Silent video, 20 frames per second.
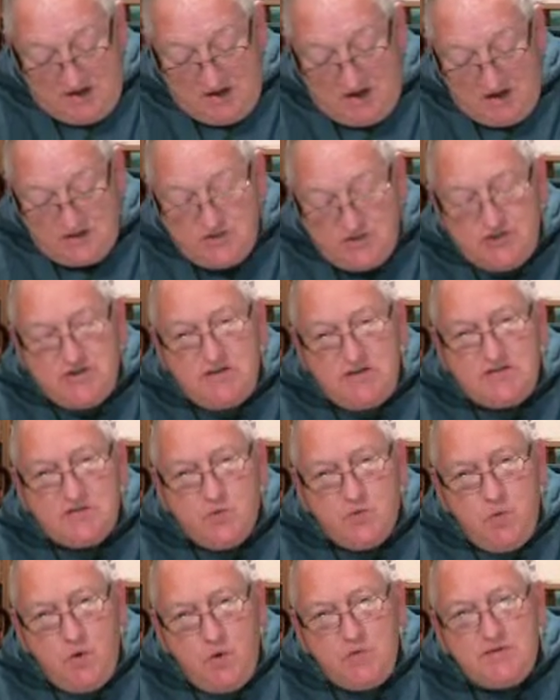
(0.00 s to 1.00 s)
And she's
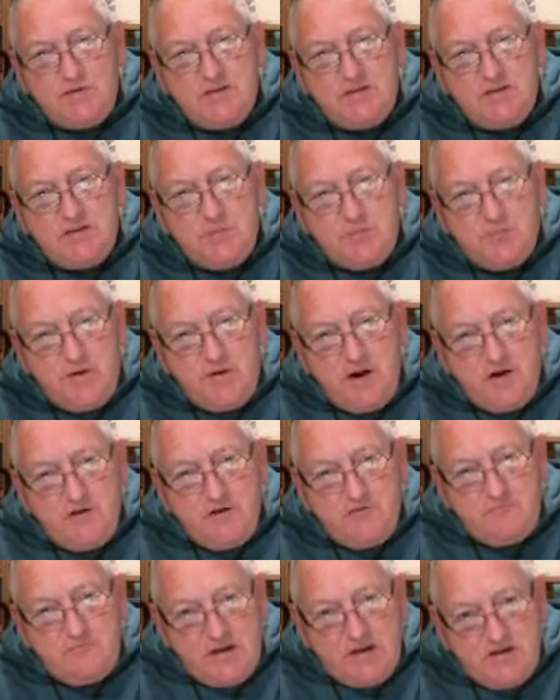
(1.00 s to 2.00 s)
quoting the prayer
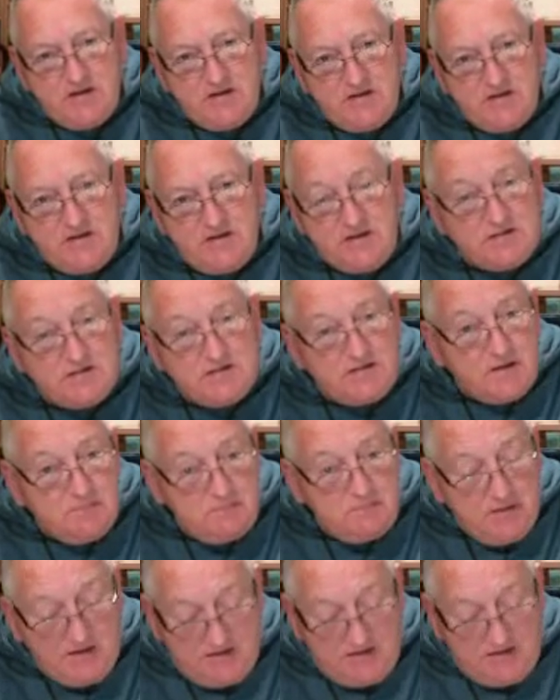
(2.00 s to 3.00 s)
of Benedict, St.
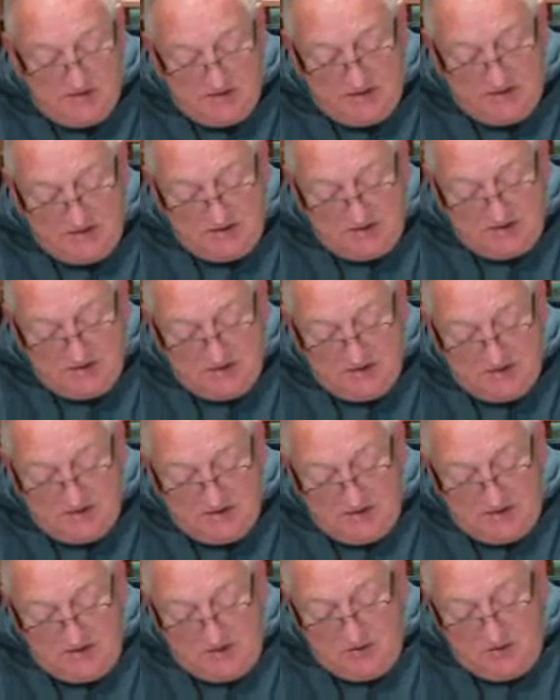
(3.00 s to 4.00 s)
Benedict,
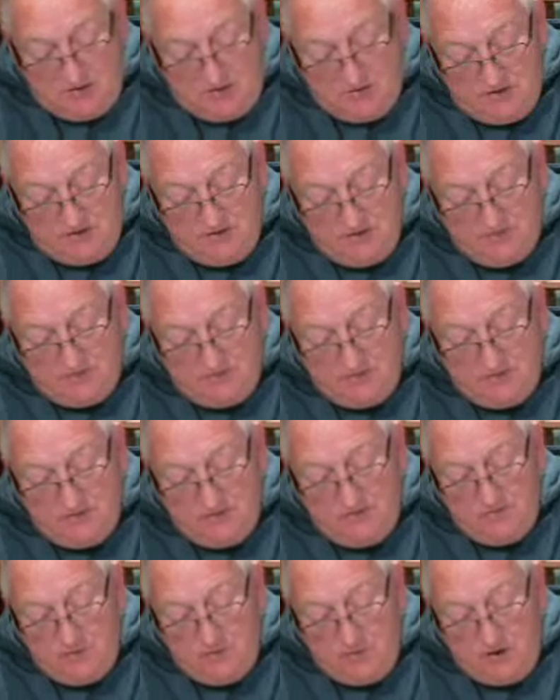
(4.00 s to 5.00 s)
who lived from
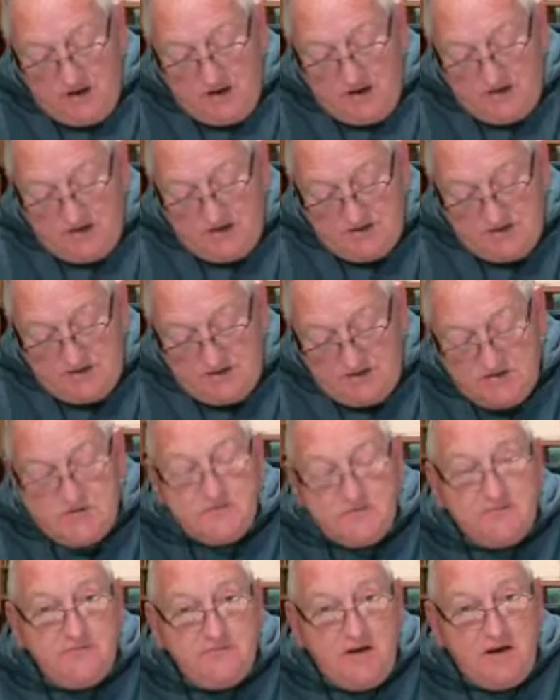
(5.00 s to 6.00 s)
480 to
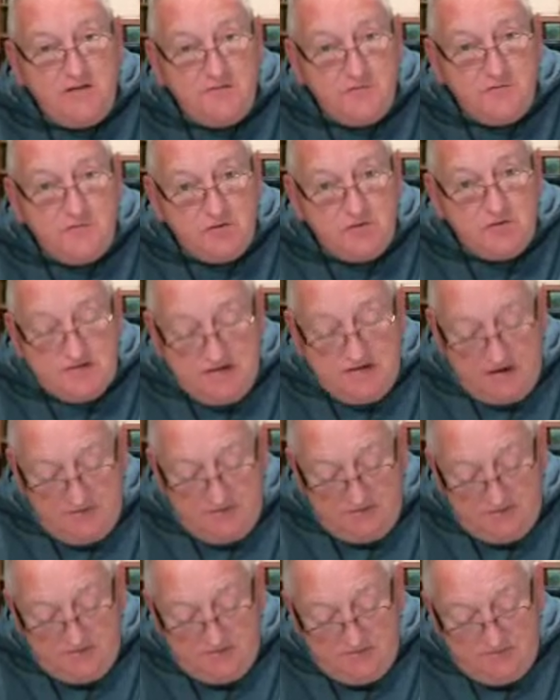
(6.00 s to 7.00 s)

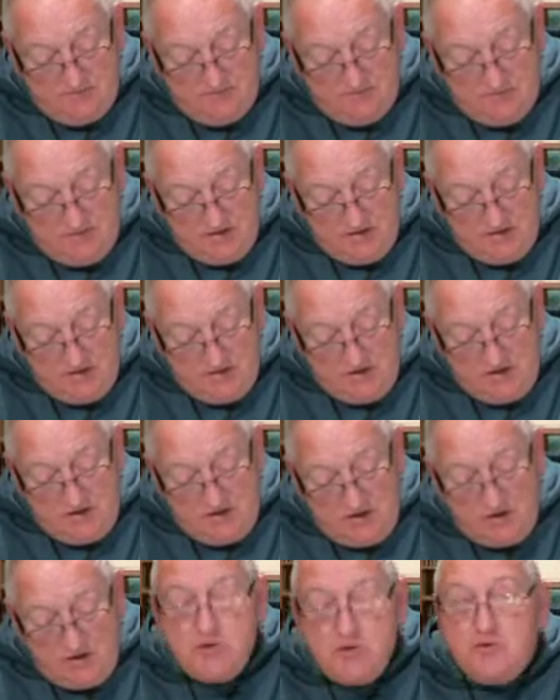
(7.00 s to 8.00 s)
547.
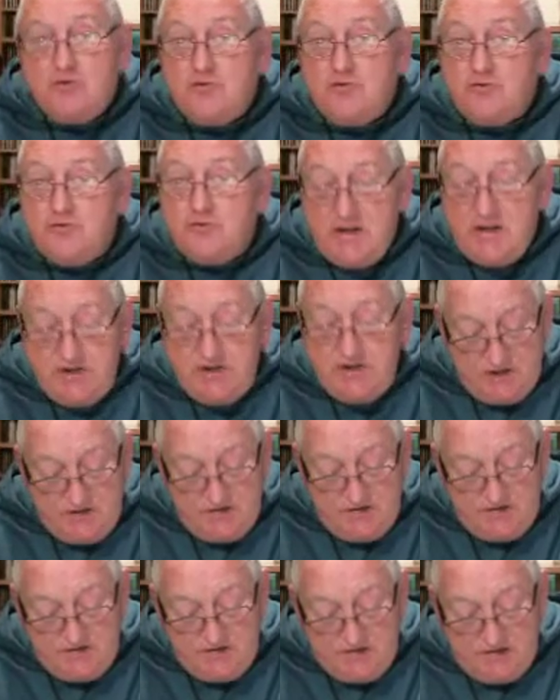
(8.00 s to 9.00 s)

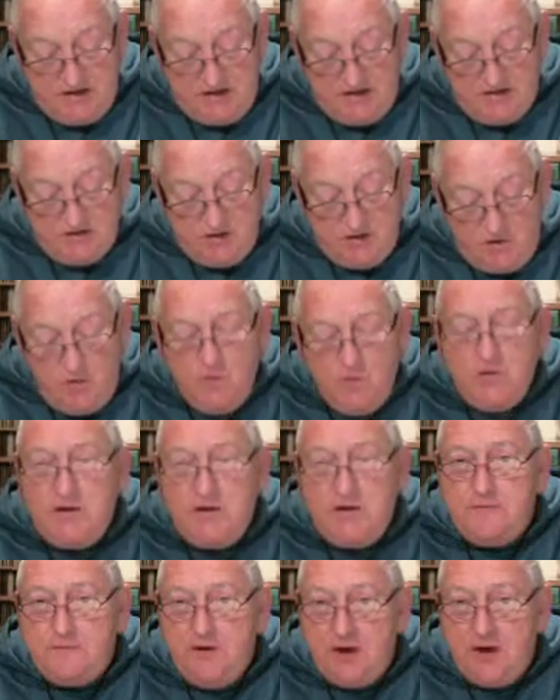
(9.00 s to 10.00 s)
Gracious and Holy
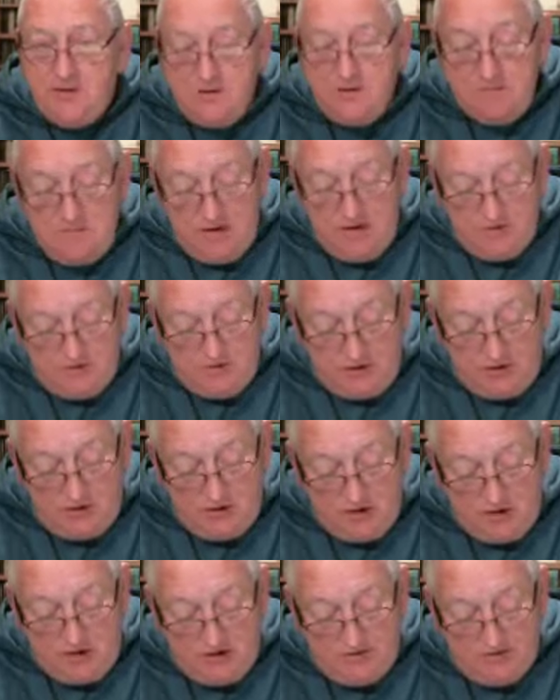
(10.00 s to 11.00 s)
Father, Mother
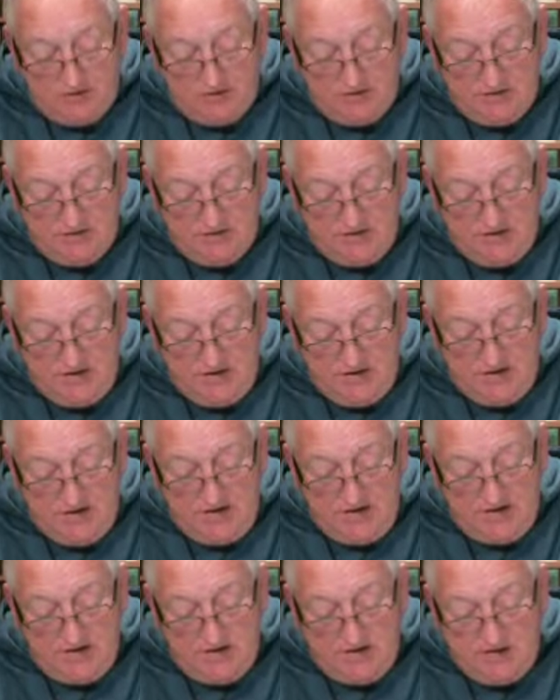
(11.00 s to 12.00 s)
God,
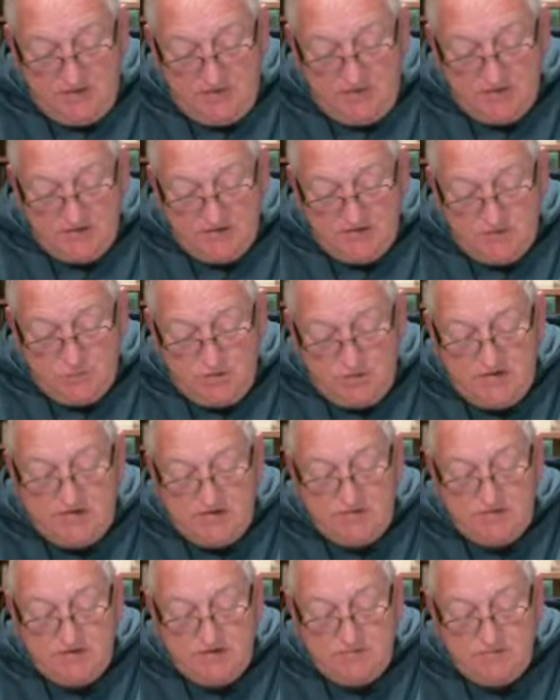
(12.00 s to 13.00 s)
give us
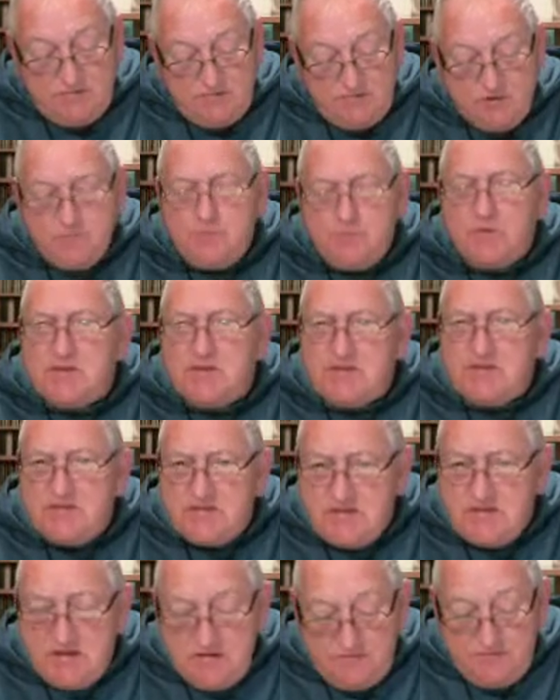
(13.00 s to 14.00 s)
wisdom to
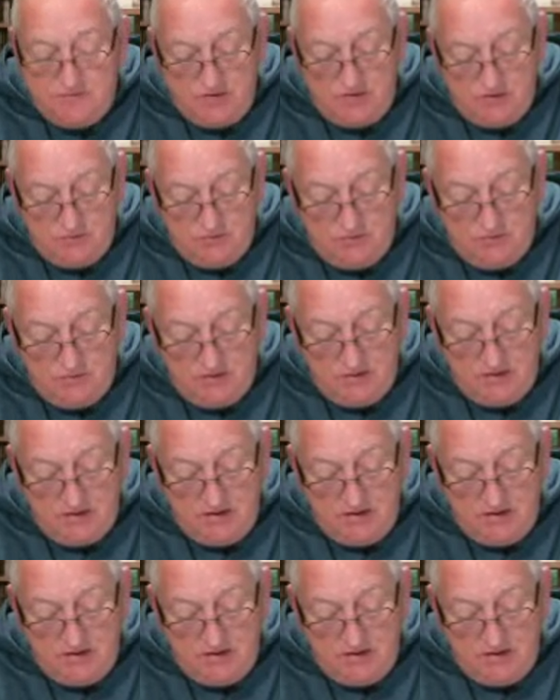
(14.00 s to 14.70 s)
perceive you,